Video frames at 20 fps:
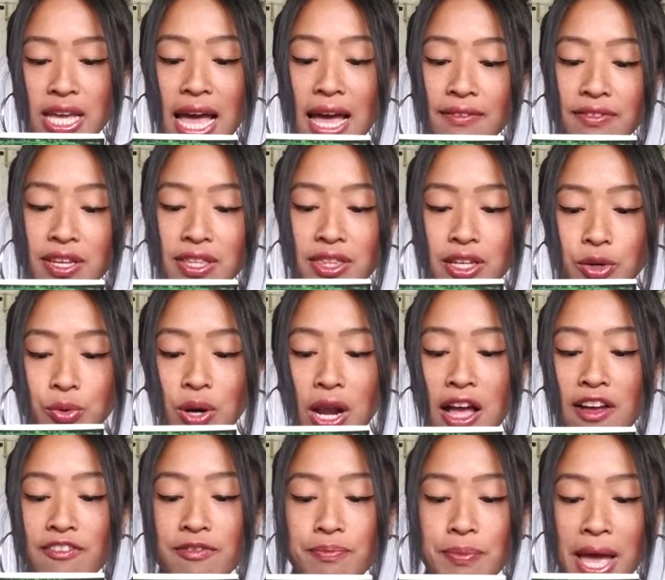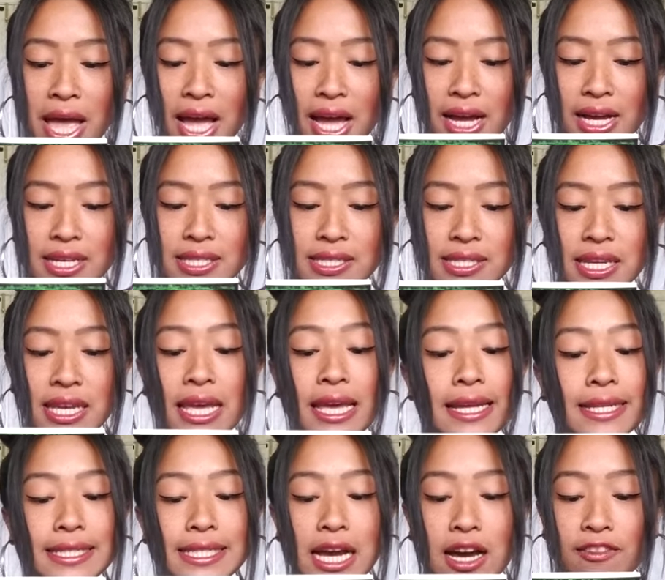having the craft passed
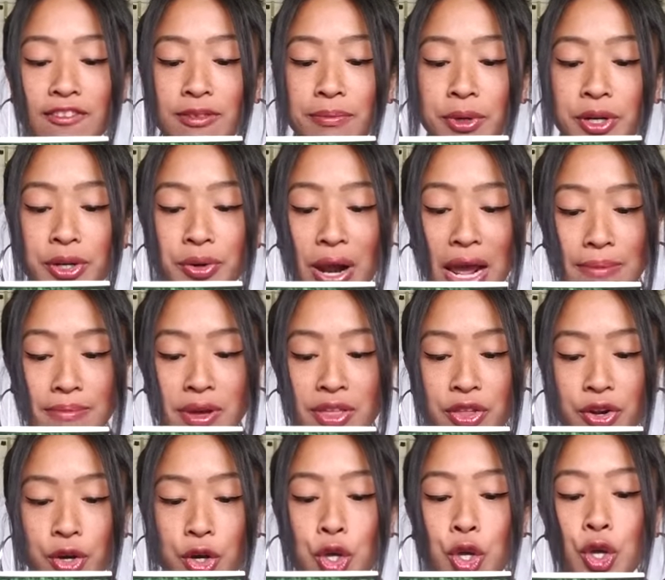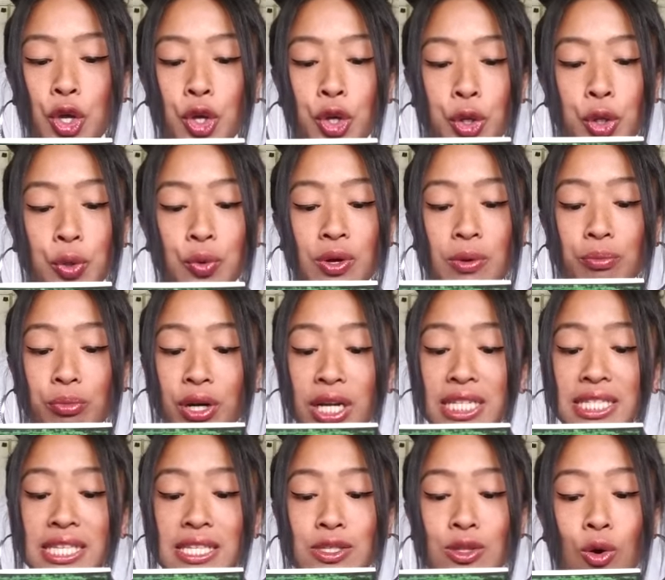down from her grandmother, who
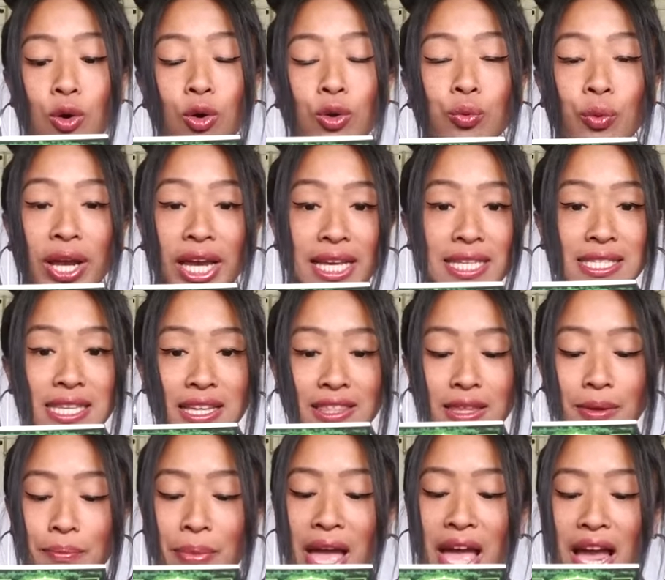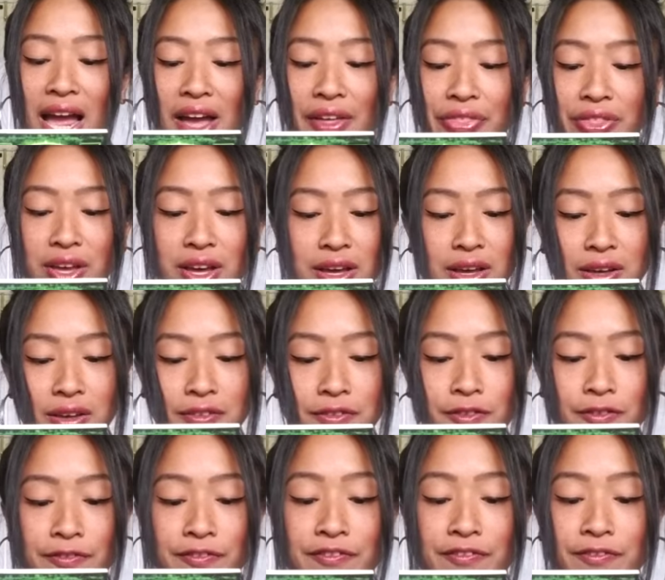embraces the old ways and the path of
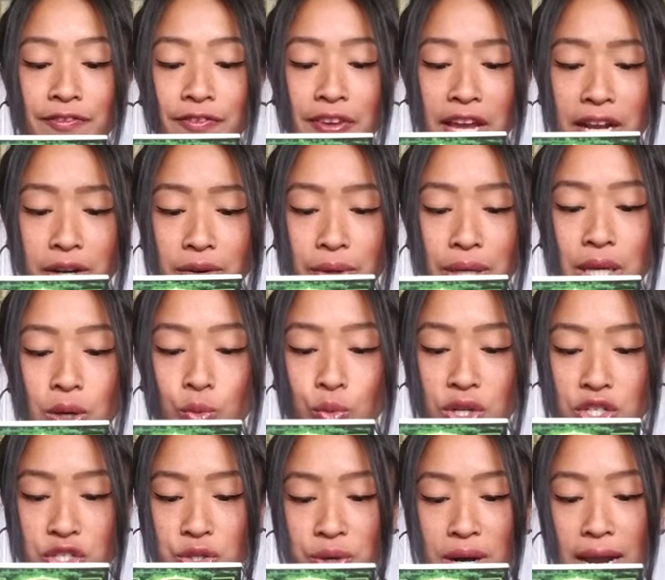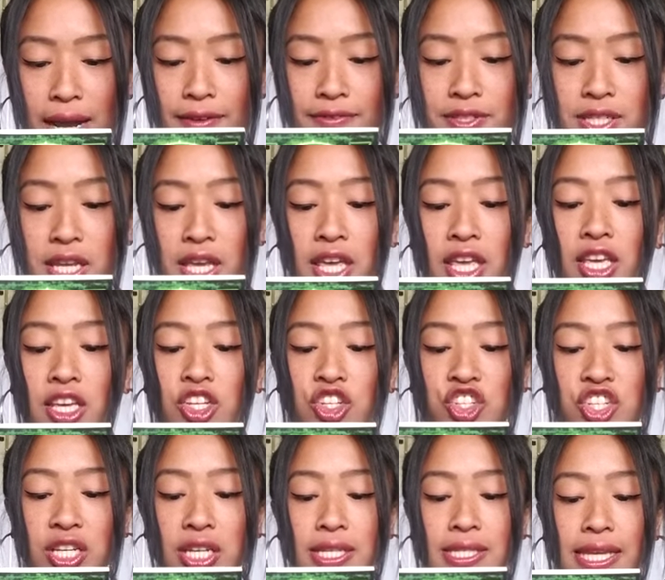fairy witchcraft.
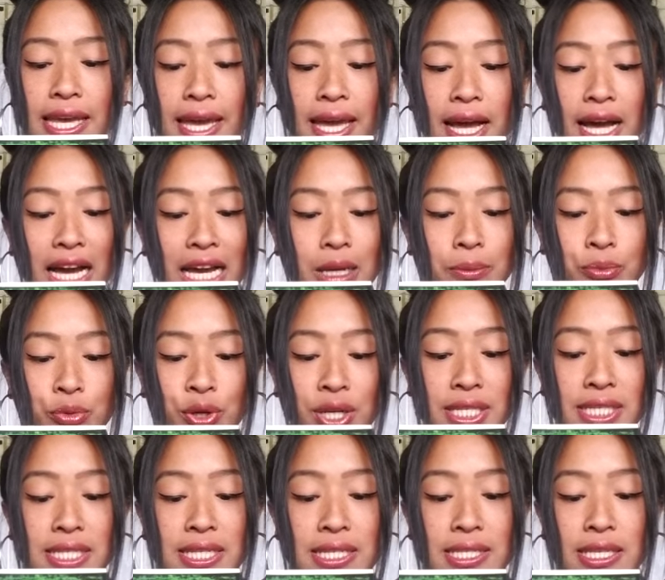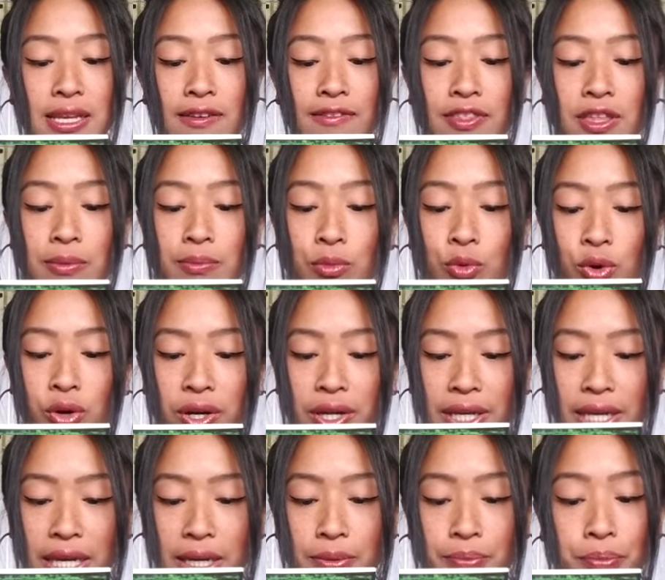She is a high priestess of the
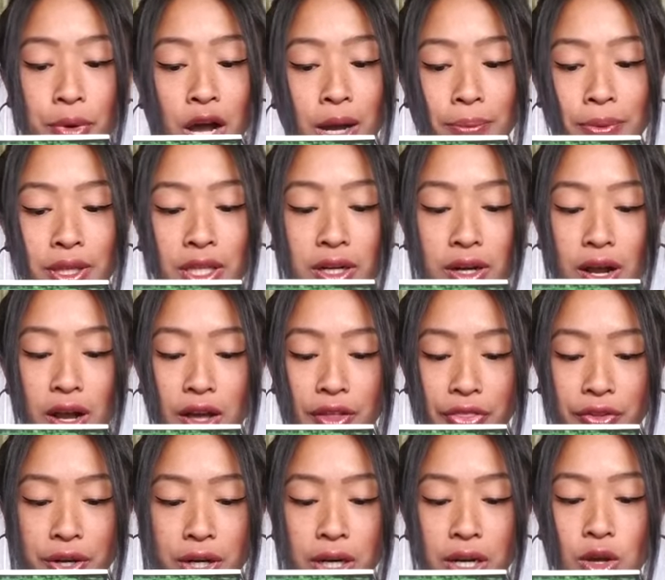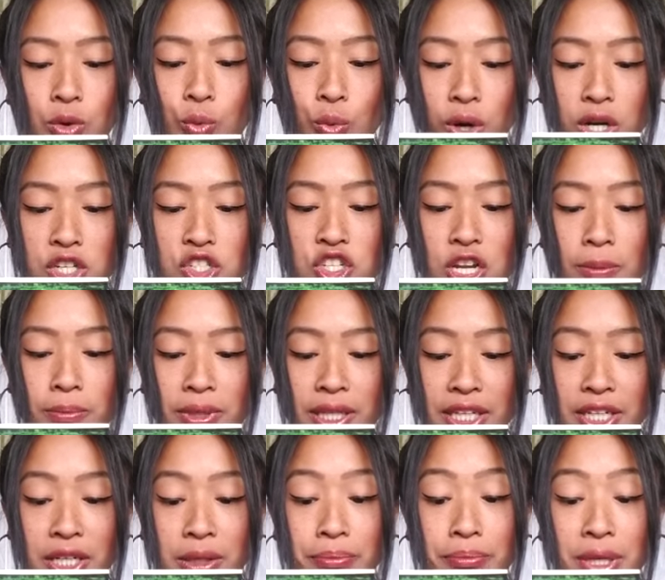Morrigan, popular author, workshop
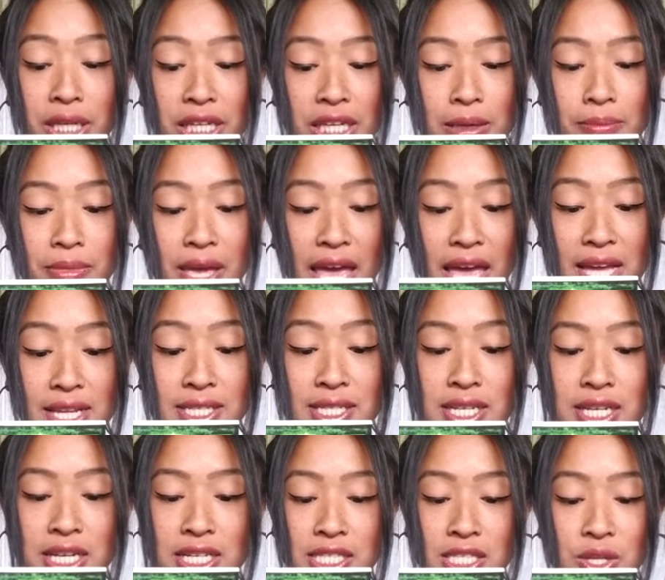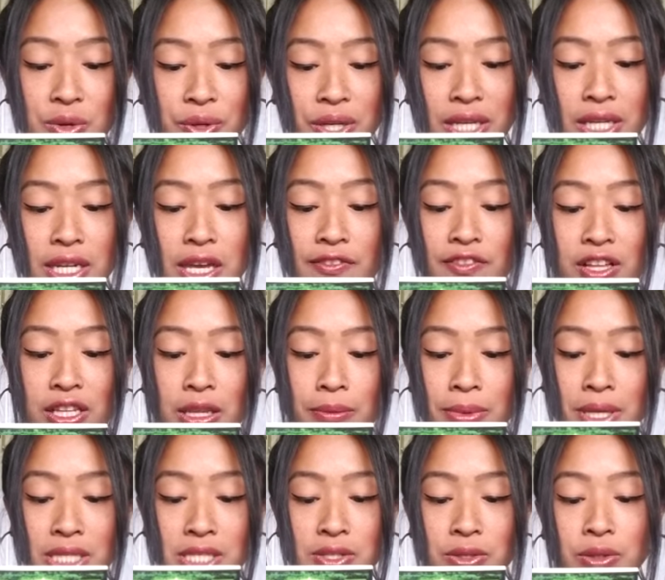leader, medium, and custodian of
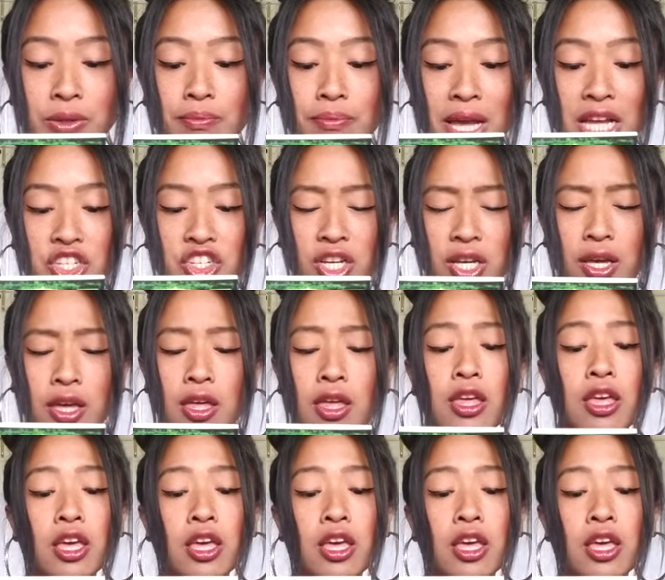elemental magic.